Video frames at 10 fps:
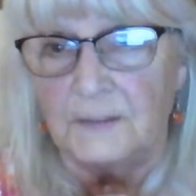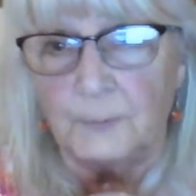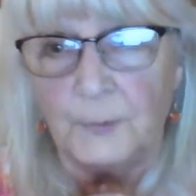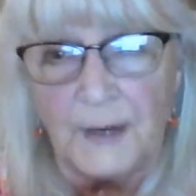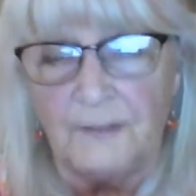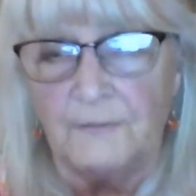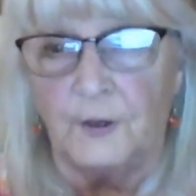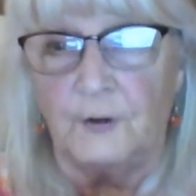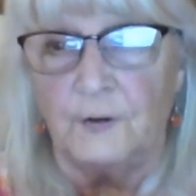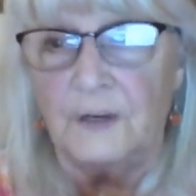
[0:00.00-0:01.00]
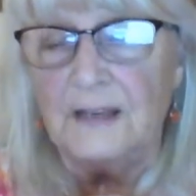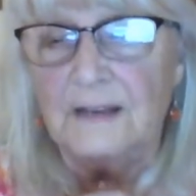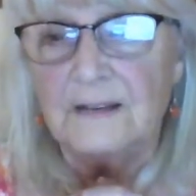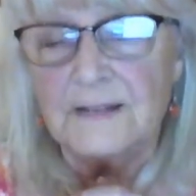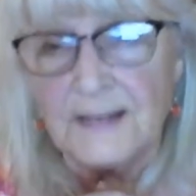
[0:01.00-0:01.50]
pray for your
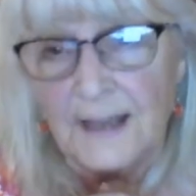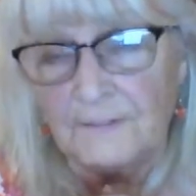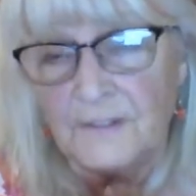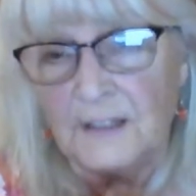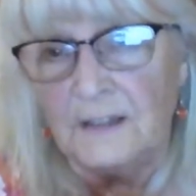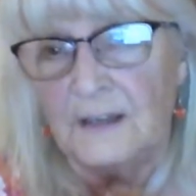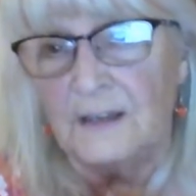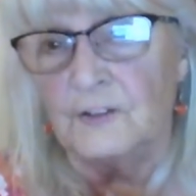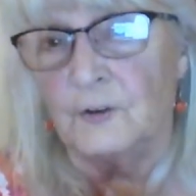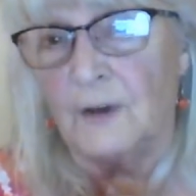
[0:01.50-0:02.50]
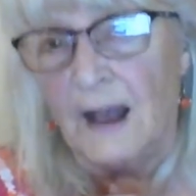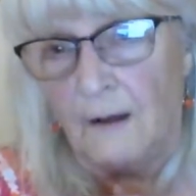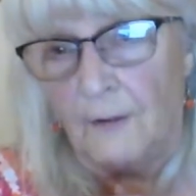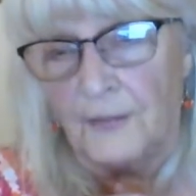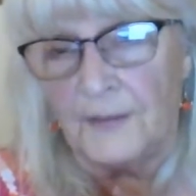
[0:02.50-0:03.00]
safety and your
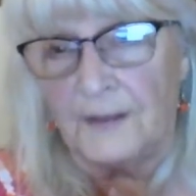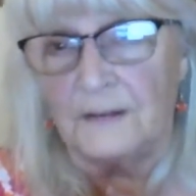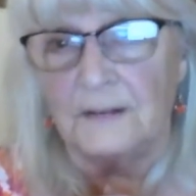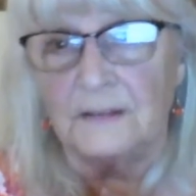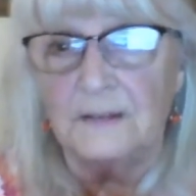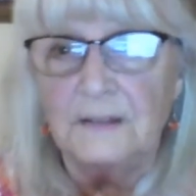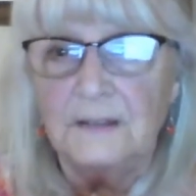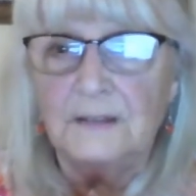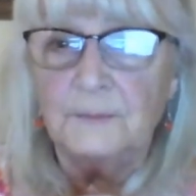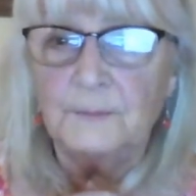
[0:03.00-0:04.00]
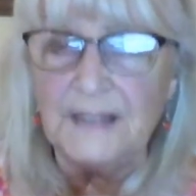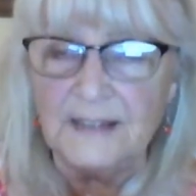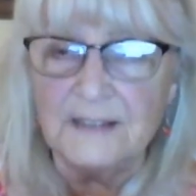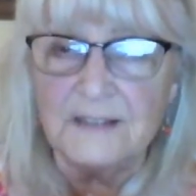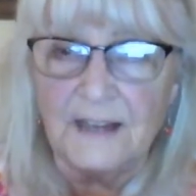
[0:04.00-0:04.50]
health. And
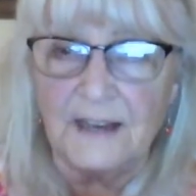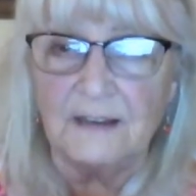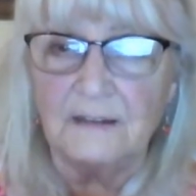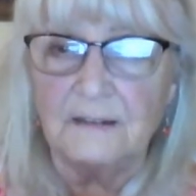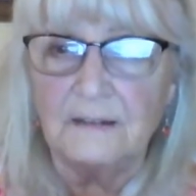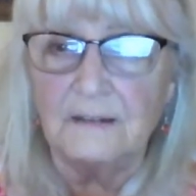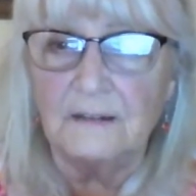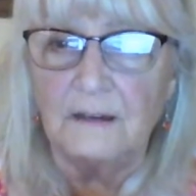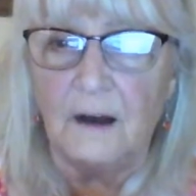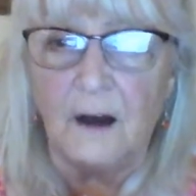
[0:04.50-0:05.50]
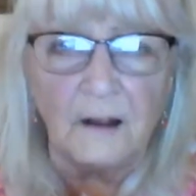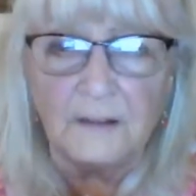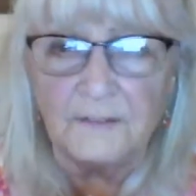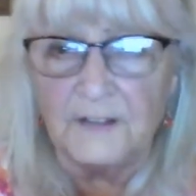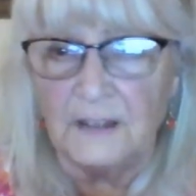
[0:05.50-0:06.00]
please take all
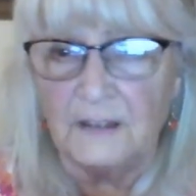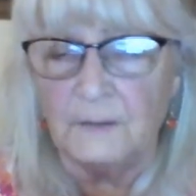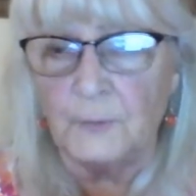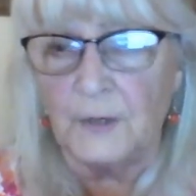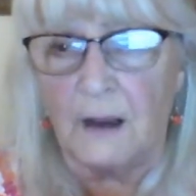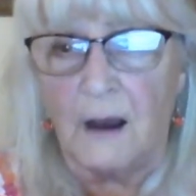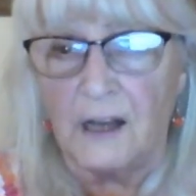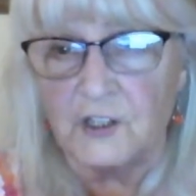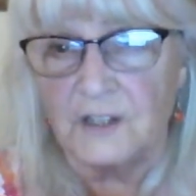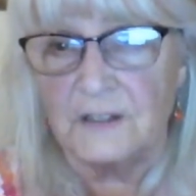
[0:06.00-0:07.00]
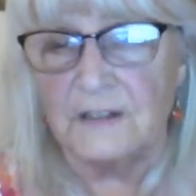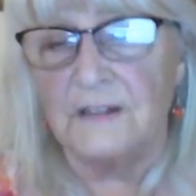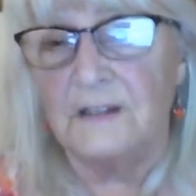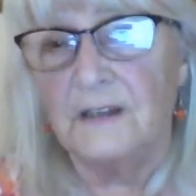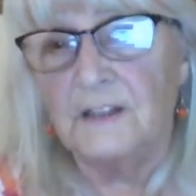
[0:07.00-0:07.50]
of the precautions
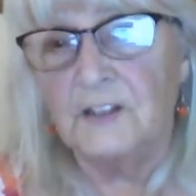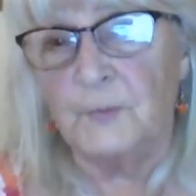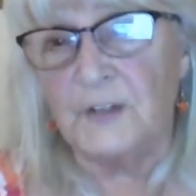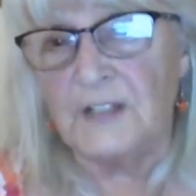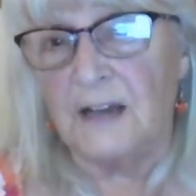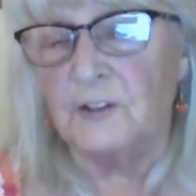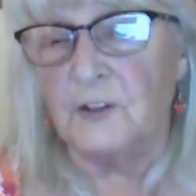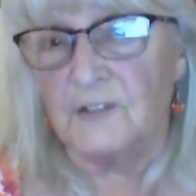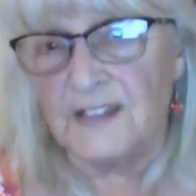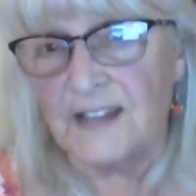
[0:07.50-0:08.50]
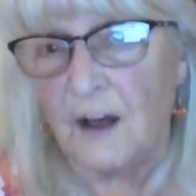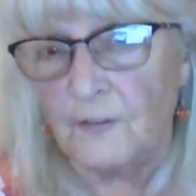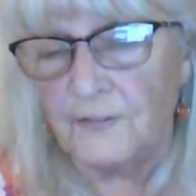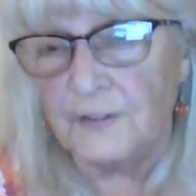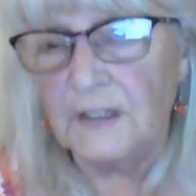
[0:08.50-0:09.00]
to protect
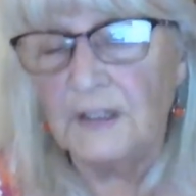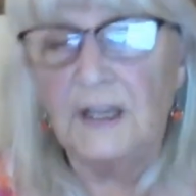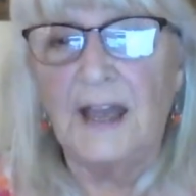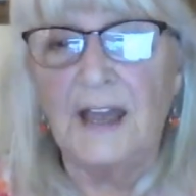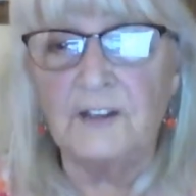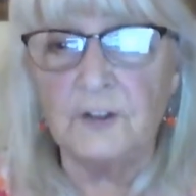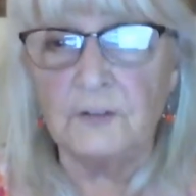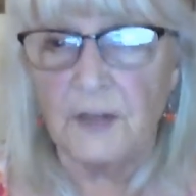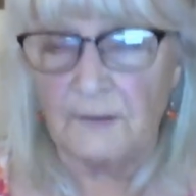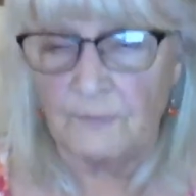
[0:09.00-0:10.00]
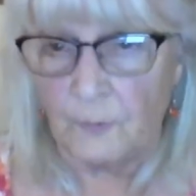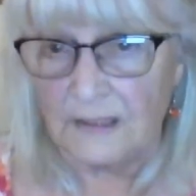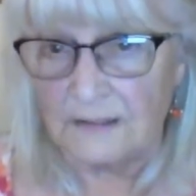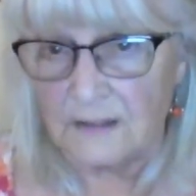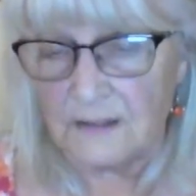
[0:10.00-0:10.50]
yourself and your loved
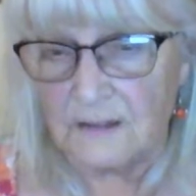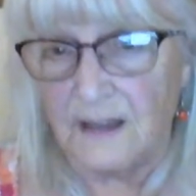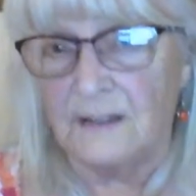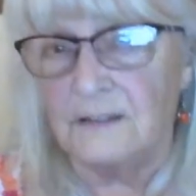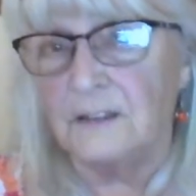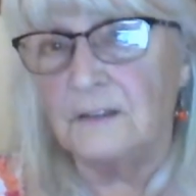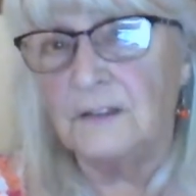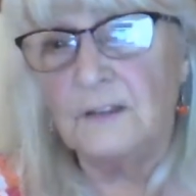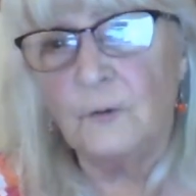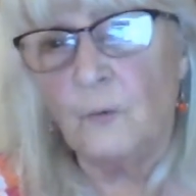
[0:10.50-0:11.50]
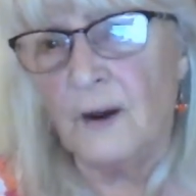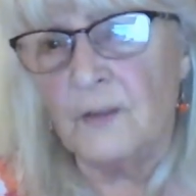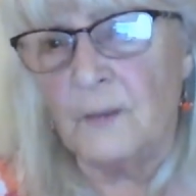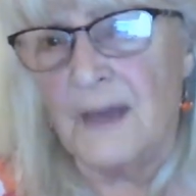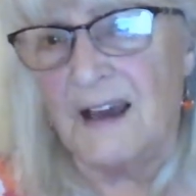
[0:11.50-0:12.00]
ones, and wear
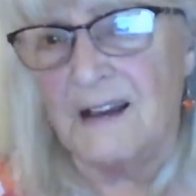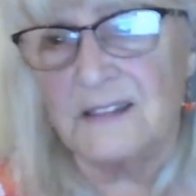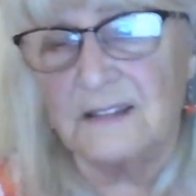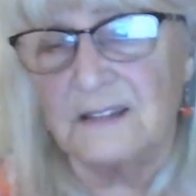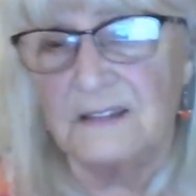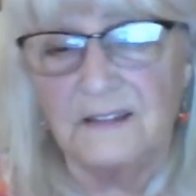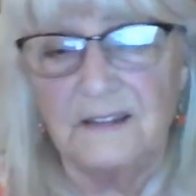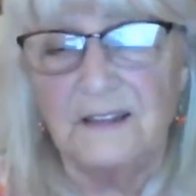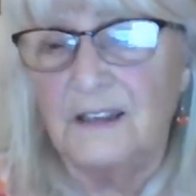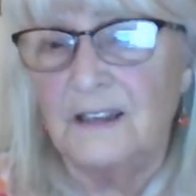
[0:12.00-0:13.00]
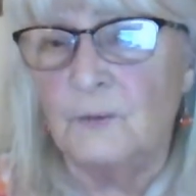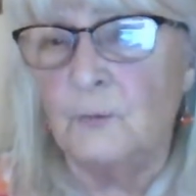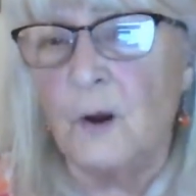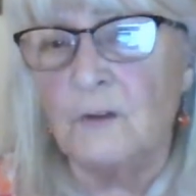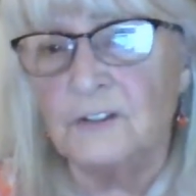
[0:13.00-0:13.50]
the mask. It
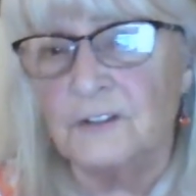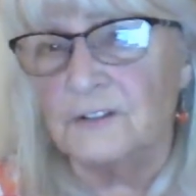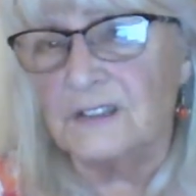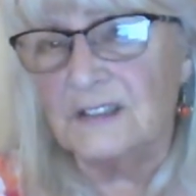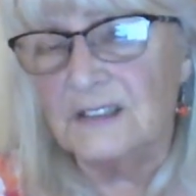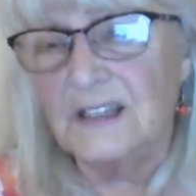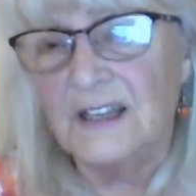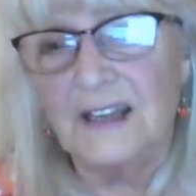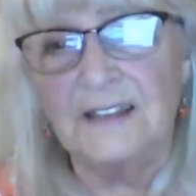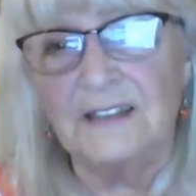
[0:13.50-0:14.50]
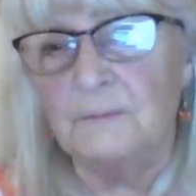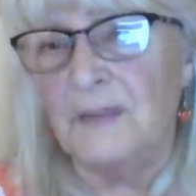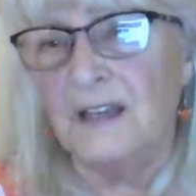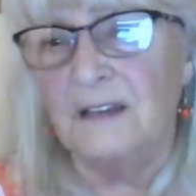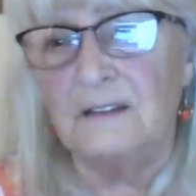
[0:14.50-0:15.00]
won't hurt, and it
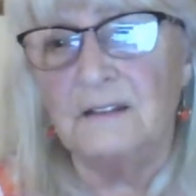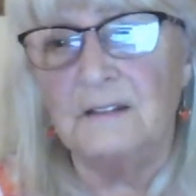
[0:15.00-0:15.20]
may